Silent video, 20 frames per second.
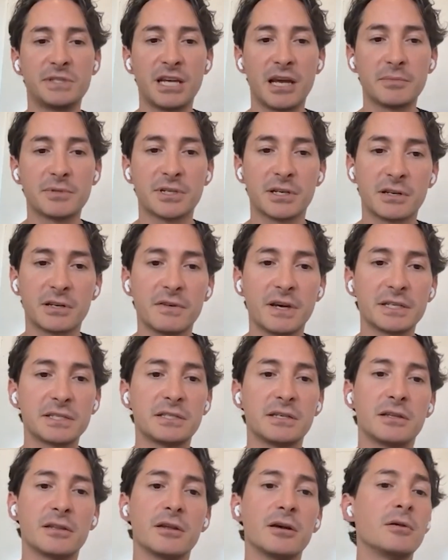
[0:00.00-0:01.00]
Samsung
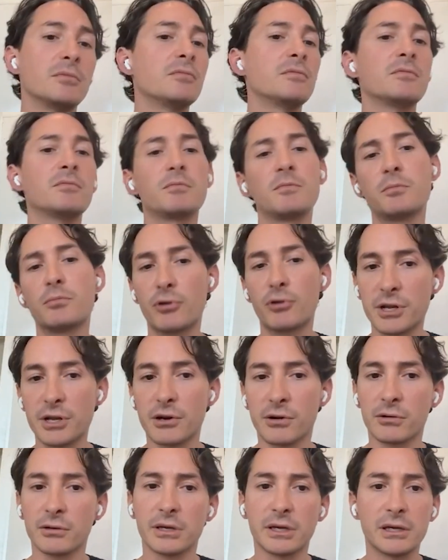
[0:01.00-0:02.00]
invested in them pretty
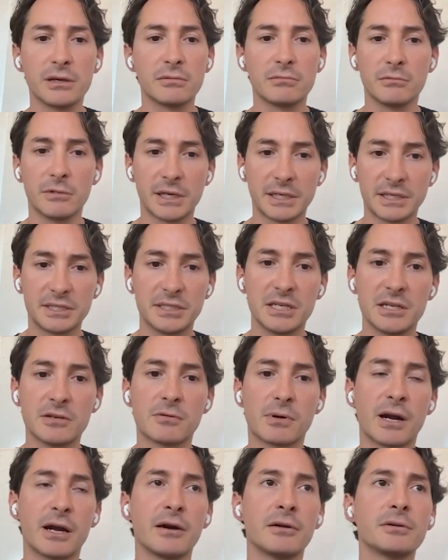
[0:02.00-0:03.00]
early, like seed
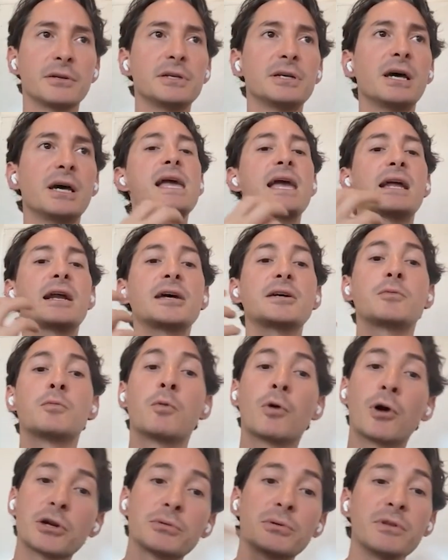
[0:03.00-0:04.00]
round. And I
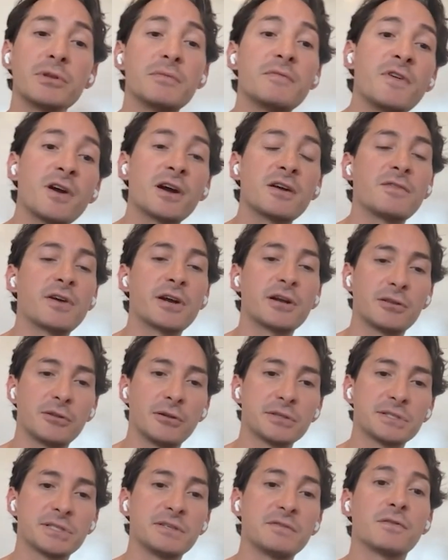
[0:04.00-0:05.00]
worked with them very, very
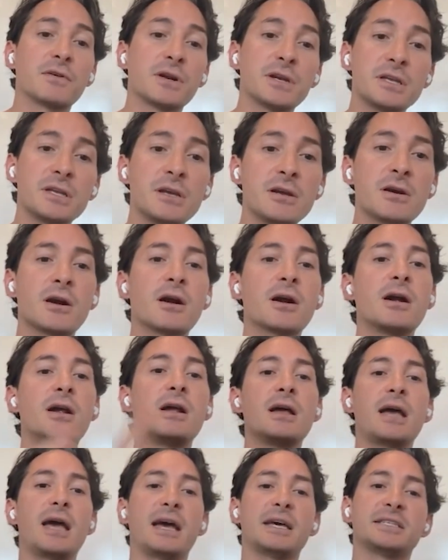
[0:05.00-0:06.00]
closely for a year
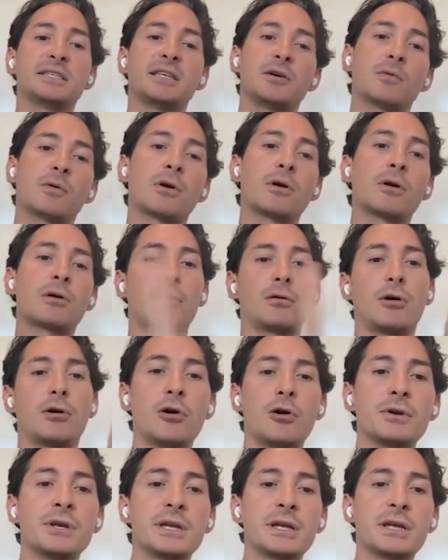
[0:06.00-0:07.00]
as they were
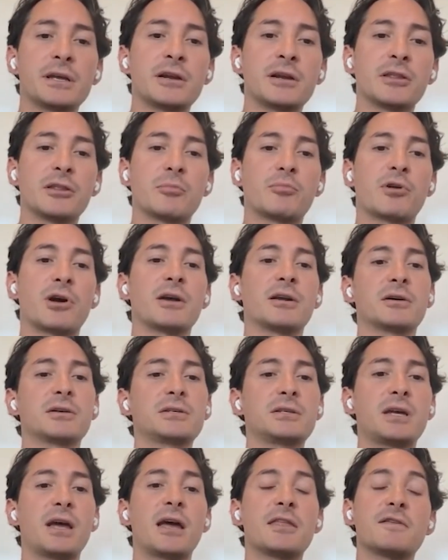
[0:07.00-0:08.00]
honing in on the product.
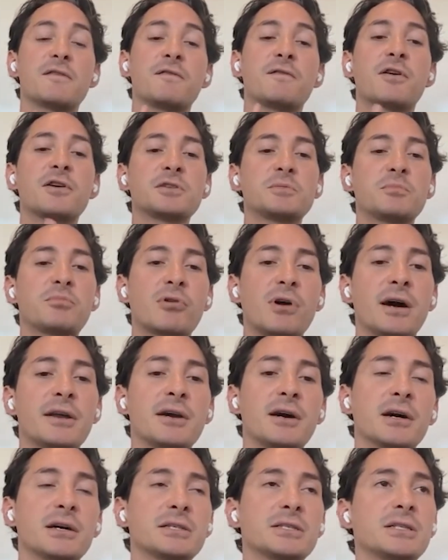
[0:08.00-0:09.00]
And the first
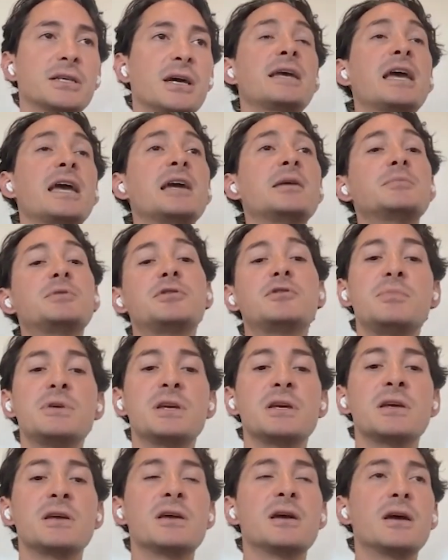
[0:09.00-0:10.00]
product came to
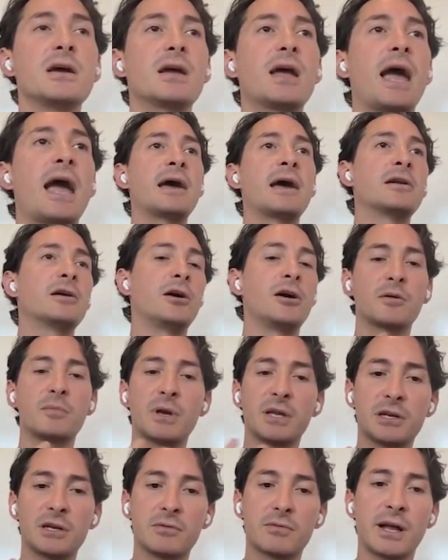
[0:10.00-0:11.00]
be an
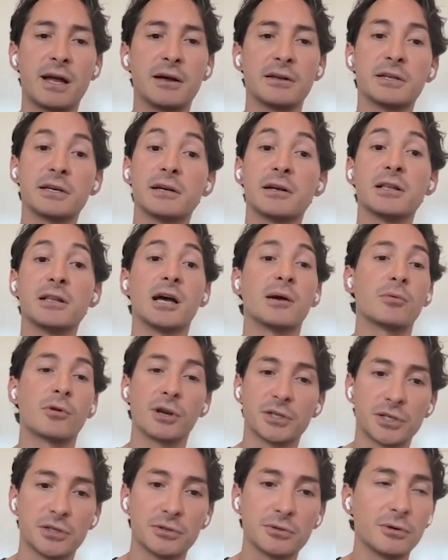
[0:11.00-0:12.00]
augmented reality
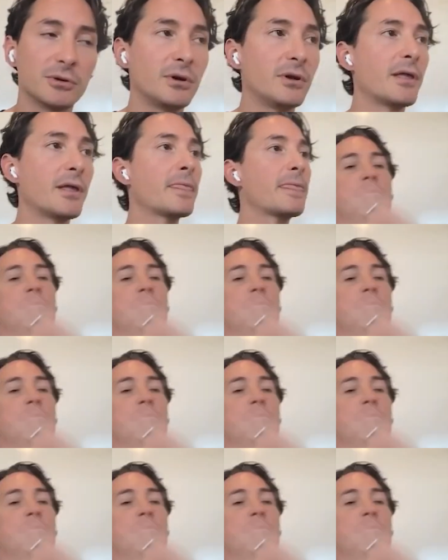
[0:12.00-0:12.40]
collaboration tool.